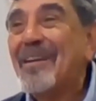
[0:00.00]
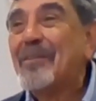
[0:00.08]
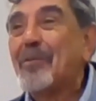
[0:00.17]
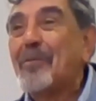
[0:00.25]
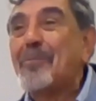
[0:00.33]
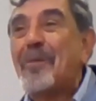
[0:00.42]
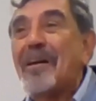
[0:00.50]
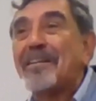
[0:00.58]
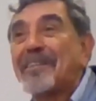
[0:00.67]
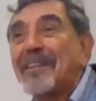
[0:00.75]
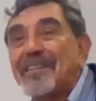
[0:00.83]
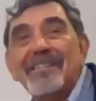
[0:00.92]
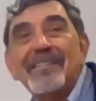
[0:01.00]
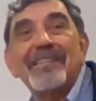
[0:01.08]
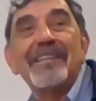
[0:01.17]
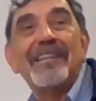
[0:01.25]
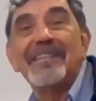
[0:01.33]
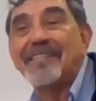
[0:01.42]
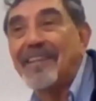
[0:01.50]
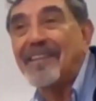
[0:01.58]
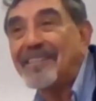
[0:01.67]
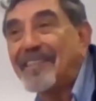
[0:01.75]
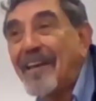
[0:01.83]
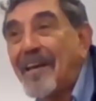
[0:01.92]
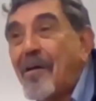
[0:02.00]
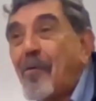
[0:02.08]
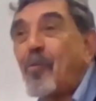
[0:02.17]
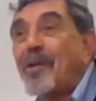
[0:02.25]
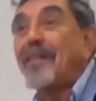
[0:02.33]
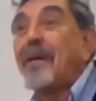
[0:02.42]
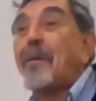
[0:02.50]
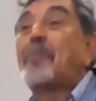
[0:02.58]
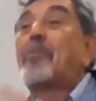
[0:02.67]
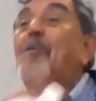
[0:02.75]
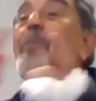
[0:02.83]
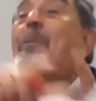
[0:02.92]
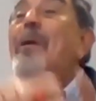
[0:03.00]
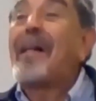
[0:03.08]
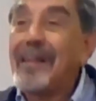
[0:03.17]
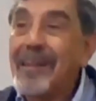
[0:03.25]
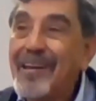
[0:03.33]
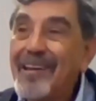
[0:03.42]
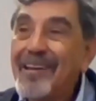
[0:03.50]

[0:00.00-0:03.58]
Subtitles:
So migration, in a sense, will propel,